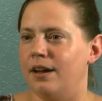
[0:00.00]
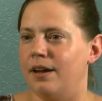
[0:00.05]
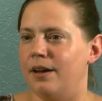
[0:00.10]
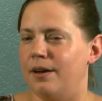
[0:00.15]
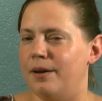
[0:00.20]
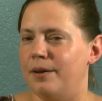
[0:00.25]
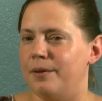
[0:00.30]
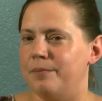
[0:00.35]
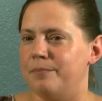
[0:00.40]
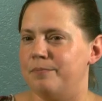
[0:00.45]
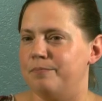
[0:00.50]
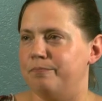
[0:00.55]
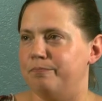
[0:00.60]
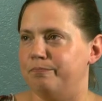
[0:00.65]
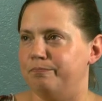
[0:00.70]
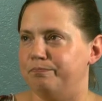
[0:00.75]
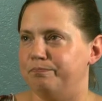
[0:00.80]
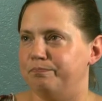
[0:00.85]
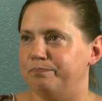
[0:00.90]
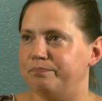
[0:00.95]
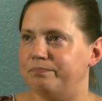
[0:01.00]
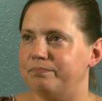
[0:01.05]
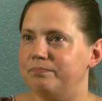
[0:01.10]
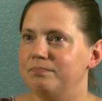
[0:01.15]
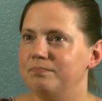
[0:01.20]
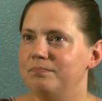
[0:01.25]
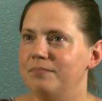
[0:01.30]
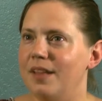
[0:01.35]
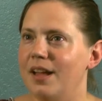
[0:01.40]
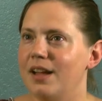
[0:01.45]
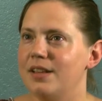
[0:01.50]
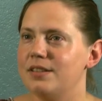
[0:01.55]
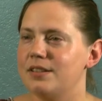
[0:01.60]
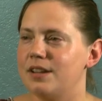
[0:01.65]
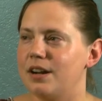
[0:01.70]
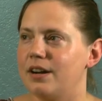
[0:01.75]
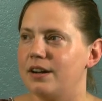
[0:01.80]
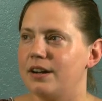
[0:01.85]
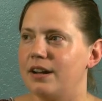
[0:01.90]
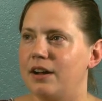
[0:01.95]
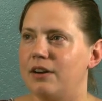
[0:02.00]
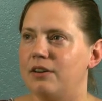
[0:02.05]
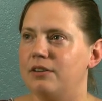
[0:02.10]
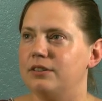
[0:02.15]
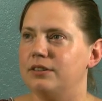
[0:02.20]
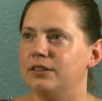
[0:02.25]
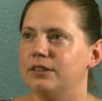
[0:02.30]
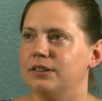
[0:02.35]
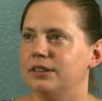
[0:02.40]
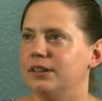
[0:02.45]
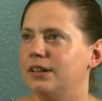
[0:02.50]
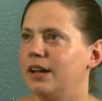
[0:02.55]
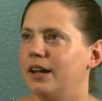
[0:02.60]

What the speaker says: I started out